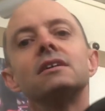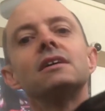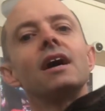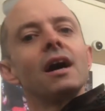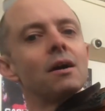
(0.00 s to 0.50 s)

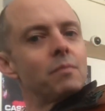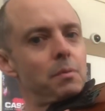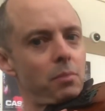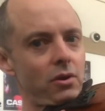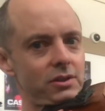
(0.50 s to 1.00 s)
a
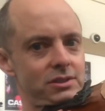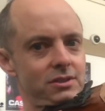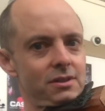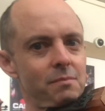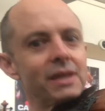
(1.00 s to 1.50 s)
posture
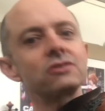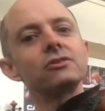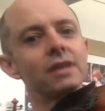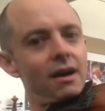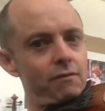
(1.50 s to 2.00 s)
that makes you
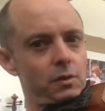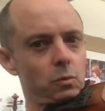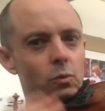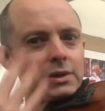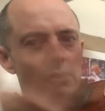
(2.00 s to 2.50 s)
comfortable
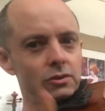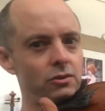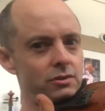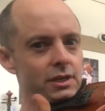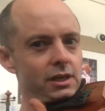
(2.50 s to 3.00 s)
when you're
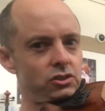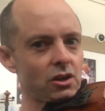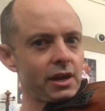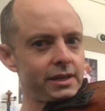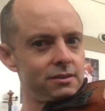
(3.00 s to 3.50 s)
using a
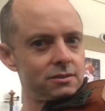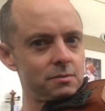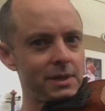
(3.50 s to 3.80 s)
giant instrument.